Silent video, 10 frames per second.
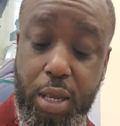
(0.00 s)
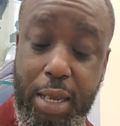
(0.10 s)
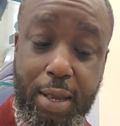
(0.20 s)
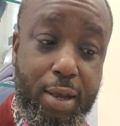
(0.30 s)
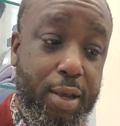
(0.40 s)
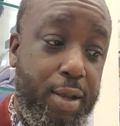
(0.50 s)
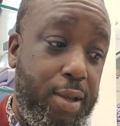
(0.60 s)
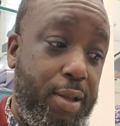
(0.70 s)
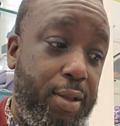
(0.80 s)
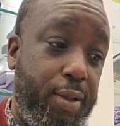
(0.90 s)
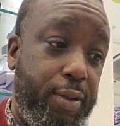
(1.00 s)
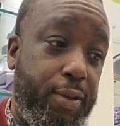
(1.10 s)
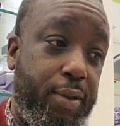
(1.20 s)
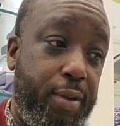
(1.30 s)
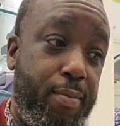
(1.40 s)

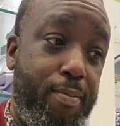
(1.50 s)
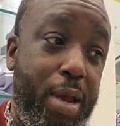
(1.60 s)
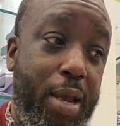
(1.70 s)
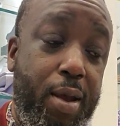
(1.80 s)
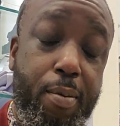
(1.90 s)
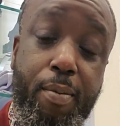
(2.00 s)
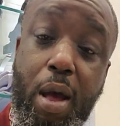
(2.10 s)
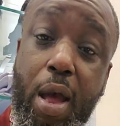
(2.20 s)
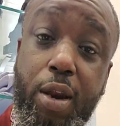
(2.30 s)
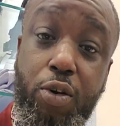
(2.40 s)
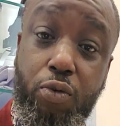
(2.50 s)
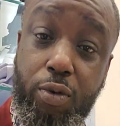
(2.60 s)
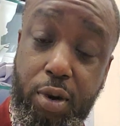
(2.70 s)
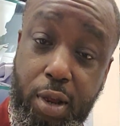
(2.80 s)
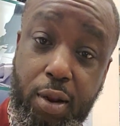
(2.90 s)
is make it my due
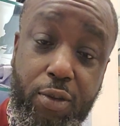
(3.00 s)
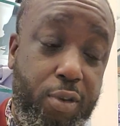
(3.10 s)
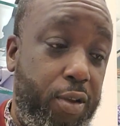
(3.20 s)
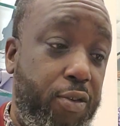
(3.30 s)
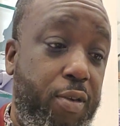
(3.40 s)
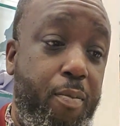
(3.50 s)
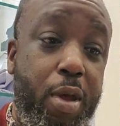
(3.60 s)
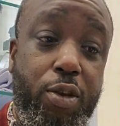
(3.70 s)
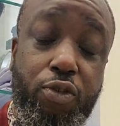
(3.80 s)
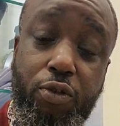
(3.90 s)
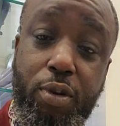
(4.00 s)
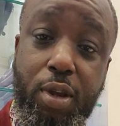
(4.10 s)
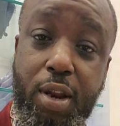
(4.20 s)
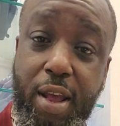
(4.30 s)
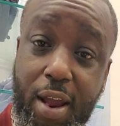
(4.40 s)
diligence to make sure
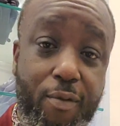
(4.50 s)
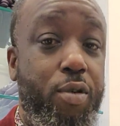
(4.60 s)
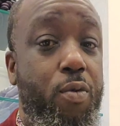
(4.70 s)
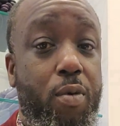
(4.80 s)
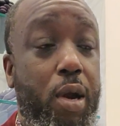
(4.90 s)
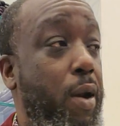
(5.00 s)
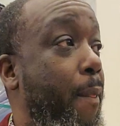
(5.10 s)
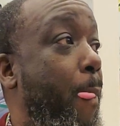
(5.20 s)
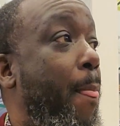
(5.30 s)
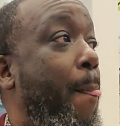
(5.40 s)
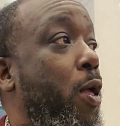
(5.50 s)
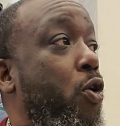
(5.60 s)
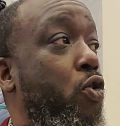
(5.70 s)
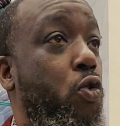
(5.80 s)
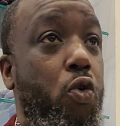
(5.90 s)
that everyone
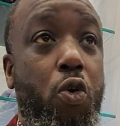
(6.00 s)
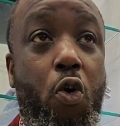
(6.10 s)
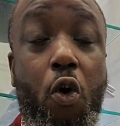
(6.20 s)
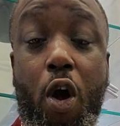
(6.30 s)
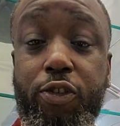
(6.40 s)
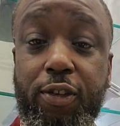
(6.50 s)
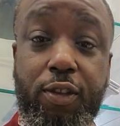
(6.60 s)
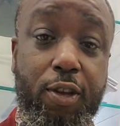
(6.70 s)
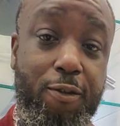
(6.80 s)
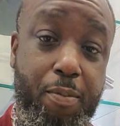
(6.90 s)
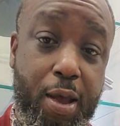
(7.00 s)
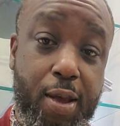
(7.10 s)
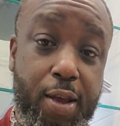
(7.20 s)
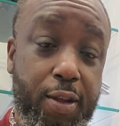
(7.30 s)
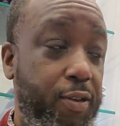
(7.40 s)
who crosses this
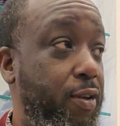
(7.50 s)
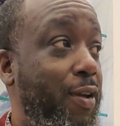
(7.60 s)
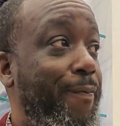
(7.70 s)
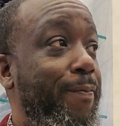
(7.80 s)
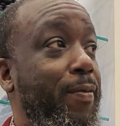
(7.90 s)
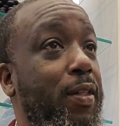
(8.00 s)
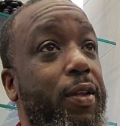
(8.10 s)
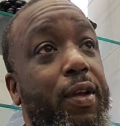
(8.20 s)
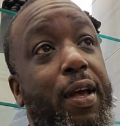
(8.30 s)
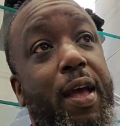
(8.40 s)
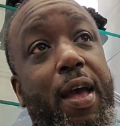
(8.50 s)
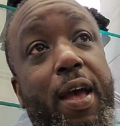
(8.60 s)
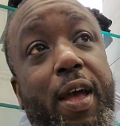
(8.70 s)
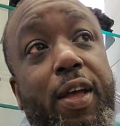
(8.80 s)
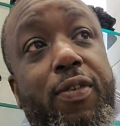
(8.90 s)
page
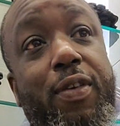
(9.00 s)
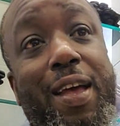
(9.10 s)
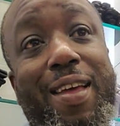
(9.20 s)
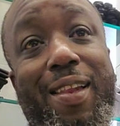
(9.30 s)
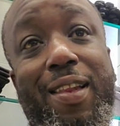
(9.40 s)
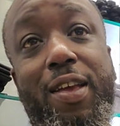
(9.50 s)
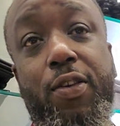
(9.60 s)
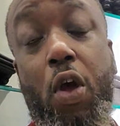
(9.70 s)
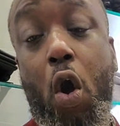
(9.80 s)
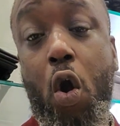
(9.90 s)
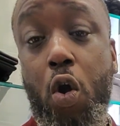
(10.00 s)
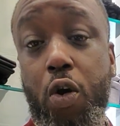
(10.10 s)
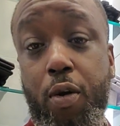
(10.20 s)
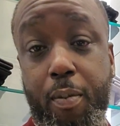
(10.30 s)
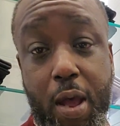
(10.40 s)
has at least
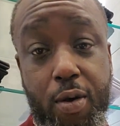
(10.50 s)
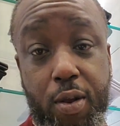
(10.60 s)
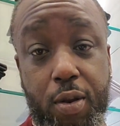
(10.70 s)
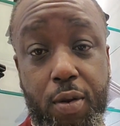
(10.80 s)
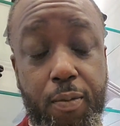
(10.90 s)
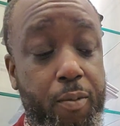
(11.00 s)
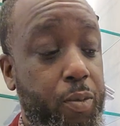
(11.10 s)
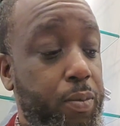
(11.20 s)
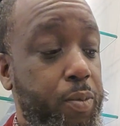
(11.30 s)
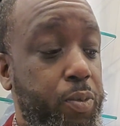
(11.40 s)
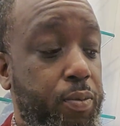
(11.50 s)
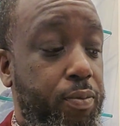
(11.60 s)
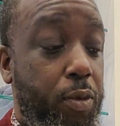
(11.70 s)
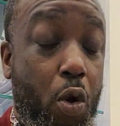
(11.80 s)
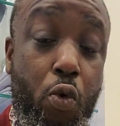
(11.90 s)
heard about it,
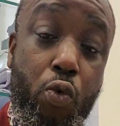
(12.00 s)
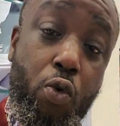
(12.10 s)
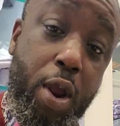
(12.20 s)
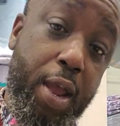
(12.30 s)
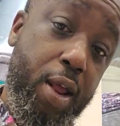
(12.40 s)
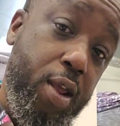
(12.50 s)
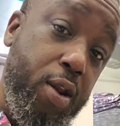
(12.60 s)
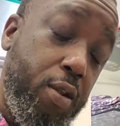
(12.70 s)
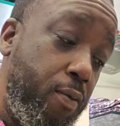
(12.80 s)
read it,